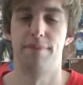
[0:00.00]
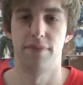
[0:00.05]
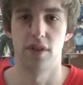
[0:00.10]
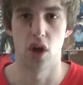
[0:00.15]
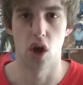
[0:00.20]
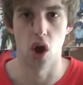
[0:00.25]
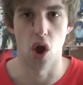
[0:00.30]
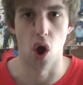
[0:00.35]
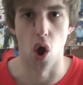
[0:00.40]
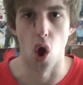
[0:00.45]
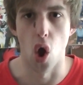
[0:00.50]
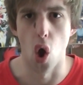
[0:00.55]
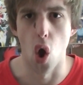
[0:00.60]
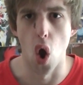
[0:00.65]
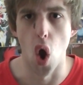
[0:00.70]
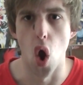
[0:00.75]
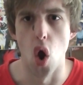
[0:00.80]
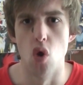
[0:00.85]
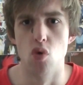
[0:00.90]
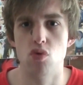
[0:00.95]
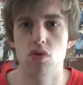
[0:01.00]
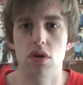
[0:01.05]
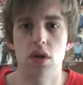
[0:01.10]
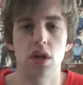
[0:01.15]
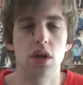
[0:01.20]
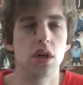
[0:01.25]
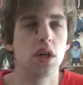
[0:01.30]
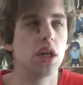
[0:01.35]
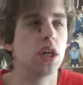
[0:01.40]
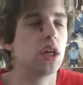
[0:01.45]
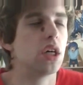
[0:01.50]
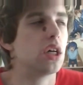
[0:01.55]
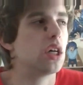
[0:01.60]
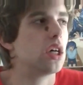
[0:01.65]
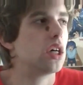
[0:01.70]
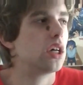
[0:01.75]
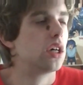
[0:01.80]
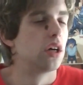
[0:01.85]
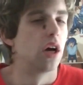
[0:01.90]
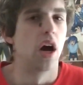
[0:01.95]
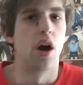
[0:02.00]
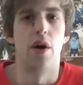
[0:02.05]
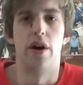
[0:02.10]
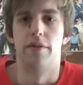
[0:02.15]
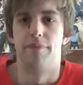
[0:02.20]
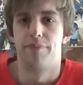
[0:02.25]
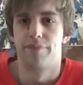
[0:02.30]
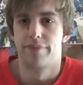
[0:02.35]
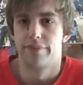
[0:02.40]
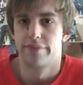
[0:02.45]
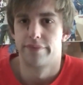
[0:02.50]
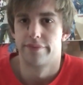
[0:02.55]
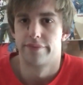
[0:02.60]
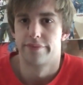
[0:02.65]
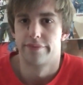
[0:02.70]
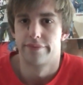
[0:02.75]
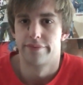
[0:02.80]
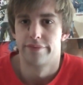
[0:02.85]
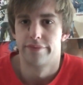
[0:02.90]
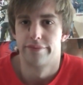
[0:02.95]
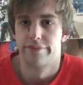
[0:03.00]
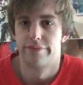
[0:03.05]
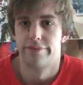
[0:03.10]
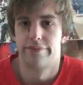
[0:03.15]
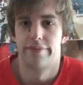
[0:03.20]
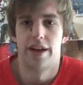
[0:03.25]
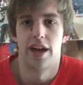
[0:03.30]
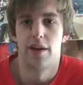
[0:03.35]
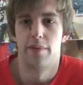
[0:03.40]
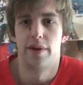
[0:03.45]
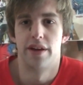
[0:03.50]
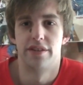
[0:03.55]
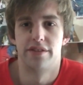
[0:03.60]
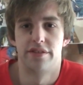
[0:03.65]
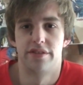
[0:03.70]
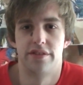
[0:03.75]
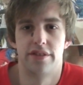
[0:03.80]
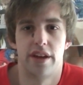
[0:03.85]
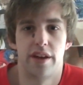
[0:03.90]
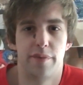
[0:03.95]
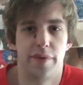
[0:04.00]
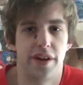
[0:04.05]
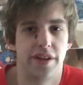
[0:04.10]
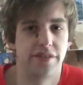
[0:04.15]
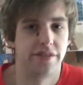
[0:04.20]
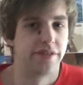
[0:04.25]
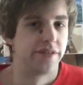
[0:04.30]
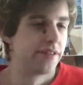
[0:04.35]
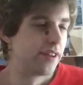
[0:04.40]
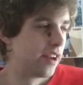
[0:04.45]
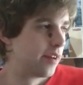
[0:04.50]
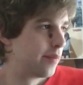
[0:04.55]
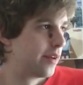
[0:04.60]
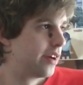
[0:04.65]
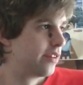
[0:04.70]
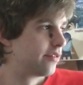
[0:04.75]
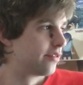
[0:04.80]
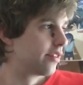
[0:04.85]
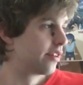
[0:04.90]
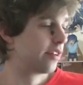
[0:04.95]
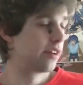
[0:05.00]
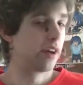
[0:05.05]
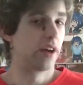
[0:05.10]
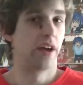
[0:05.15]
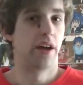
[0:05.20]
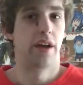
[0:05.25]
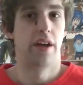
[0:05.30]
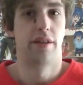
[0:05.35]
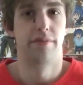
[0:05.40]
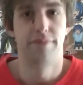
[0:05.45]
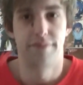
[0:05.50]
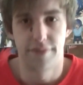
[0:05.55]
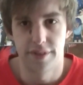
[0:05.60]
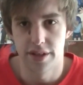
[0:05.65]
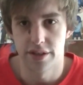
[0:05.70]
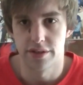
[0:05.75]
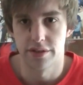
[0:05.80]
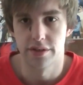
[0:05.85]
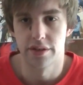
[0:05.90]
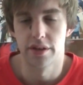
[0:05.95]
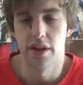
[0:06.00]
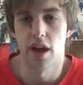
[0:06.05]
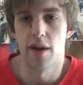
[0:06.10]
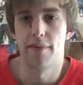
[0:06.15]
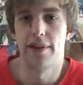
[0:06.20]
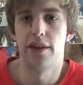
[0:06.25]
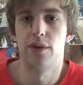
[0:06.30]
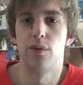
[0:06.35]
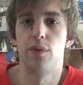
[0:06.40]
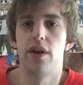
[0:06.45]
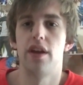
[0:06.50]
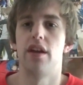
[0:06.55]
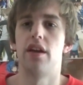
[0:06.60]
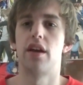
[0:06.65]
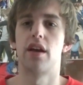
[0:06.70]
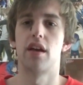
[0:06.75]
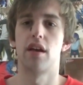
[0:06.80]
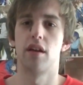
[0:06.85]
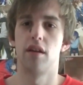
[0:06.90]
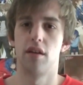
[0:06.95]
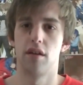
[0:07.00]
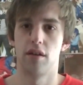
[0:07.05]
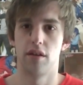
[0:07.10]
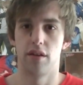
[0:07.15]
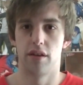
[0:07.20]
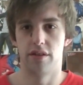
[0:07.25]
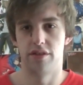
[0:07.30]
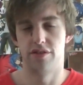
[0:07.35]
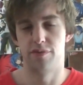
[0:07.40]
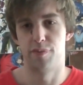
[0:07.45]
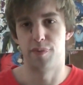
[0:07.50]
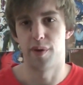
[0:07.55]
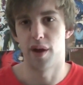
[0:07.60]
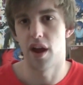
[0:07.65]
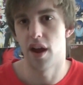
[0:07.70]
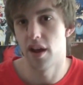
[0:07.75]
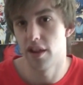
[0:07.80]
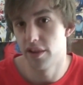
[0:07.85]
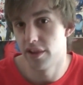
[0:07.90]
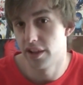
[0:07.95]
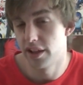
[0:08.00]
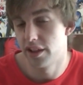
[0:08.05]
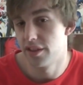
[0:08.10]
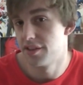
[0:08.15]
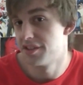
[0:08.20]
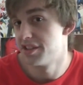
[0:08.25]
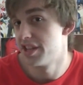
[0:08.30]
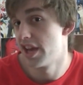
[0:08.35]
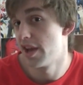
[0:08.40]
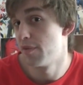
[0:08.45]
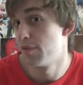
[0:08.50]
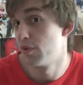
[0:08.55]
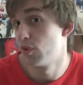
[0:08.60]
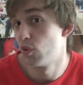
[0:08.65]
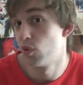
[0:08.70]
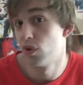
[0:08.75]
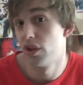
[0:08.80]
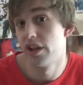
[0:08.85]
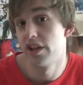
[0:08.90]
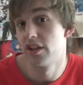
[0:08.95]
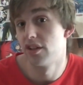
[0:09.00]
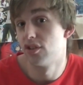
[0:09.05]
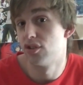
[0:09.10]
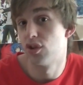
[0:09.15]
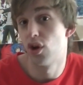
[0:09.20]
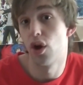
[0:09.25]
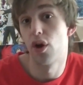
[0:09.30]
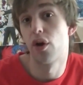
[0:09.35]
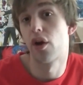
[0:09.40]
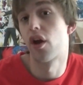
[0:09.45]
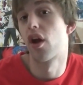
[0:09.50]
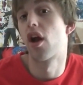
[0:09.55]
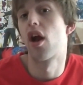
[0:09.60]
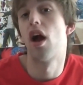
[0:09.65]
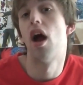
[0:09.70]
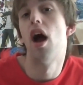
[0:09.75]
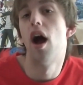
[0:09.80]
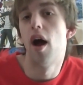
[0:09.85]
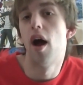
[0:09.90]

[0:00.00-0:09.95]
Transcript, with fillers: No! Oh, animes is animes is animes. Uh, this coming week is apparently the debut of Link Joker,